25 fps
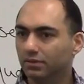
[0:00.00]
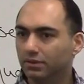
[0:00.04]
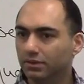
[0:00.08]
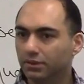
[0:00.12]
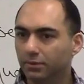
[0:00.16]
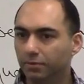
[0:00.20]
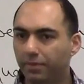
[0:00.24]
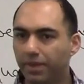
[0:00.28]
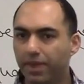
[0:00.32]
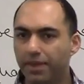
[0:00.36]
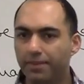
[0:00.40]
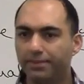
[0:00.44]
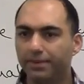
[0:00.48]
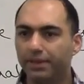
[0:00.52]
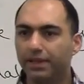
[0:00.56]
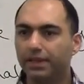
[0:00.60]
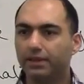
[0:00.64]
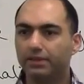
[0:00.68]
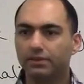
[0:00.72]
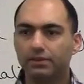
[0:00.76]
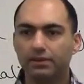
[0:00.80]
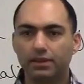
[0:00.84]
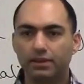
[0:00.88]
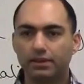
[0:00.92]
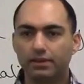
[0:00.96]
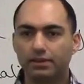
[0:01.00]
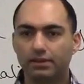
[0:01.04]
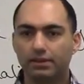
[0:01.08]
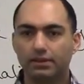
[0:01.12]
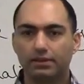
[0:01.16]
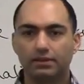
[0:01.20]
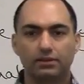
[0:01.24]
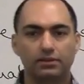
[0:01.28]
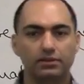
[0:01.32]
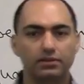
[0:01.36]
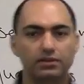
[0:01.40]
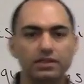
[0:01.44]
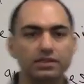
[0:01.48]
that people
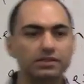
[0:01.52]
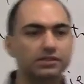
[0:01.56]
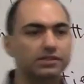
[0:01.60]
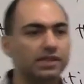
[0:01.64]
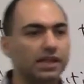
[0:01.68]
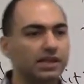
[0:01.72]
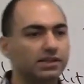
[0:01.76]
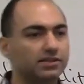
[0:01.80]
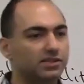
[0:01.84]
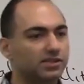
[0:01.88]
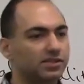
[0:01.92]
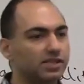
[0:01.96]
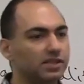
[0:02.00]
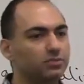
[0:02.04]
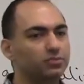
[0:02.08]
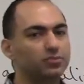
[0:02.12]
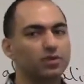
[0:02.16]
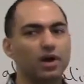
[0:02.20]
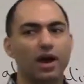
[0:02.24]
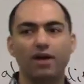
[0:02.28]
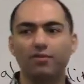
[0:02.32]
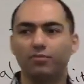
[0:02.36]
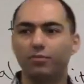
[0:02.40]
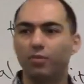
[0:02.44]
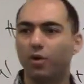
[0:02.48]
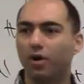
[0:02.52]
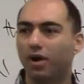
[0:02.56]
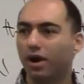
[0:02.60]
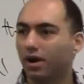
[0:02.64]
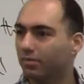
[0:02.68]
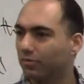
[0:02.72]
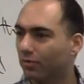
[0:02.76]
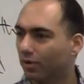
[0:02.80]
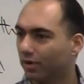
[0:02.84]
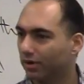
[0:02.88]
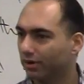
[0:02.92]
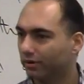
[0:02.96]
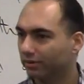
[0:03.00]
these days seem to have more and
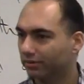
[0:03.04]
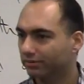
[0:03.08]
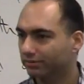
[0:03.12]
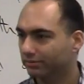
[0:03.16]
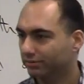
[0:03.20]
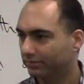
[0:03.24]
more.